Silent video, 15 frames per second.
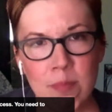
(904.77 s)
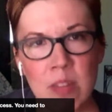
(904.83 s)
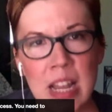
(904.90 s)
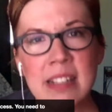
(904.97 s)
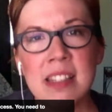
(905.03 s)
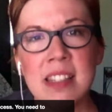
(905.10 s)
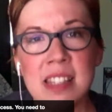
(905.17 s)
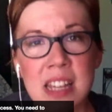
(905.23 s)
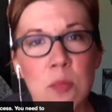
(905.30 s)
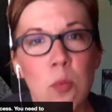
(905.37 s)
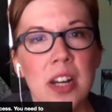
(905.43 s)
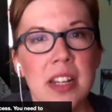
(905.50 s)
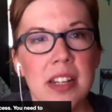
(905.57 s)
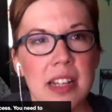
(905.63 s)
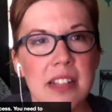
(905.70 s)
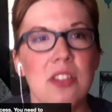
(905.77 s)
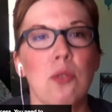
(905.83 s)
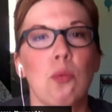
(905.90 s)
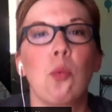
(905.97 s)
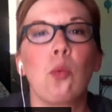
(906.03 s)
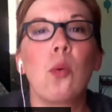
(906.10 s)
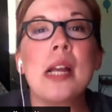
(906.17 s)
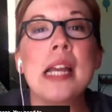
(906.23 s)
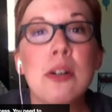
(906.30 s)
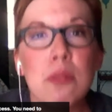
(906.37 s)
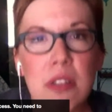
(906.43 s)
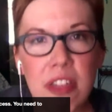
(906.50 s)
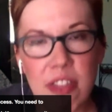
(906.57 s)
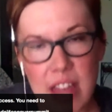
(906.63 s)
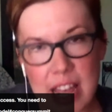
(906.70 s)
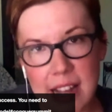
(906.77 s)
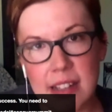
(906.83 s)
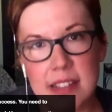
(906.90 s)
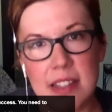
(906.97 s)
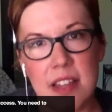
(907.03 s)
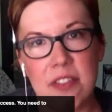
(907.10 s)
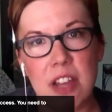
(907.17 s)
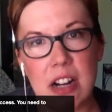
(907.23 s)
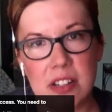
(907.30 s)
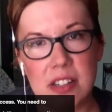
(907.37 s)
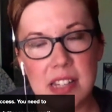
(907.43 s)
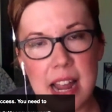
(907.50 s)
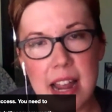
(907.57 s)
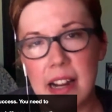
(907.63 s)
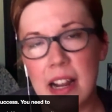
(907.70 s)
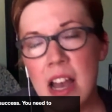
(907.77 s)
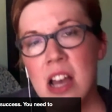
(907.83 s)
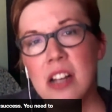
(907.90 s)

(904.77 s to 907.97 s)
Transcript: and see what it is, the real things that they're saying,